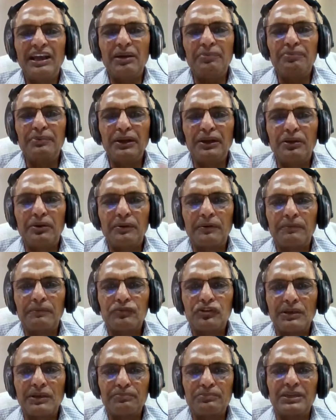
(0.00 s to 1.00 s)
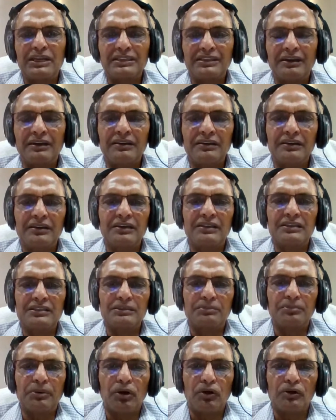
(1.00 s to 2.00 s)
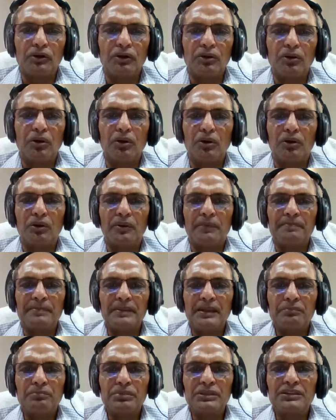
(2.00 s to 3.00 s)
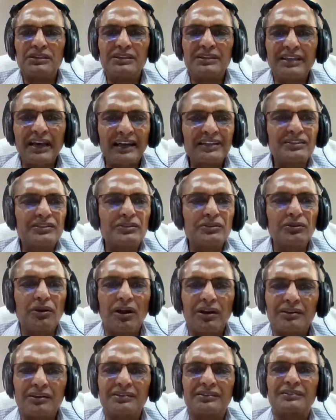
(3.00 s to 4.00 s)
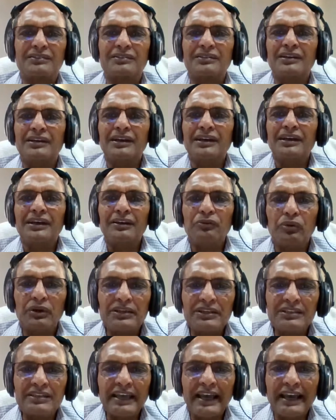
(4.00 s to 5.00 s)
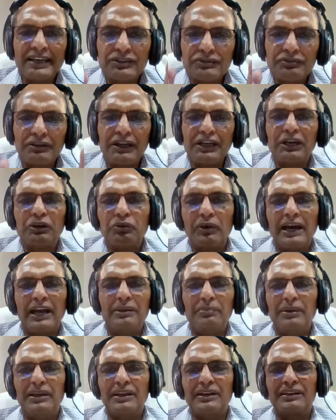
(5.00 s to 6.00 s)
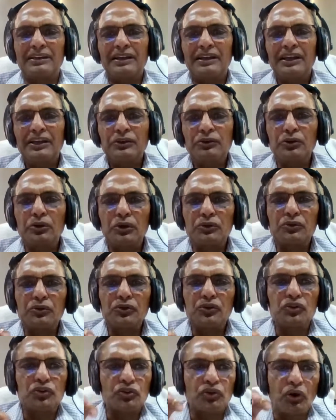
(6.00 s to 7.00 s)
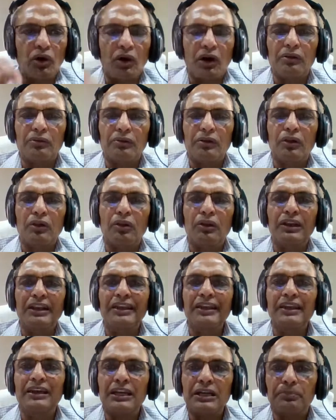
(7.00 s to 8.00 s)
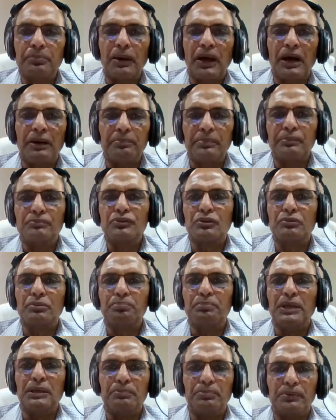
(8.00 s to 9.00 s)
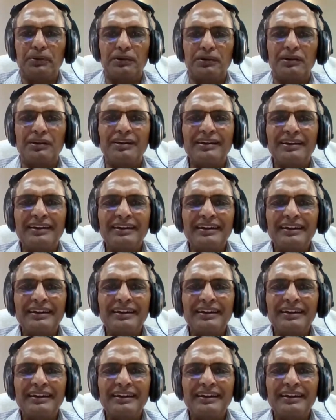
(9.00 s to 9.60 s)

Every subject I learn is about law, but that's not what is the actual requirement. You got to solve legal problems of the people.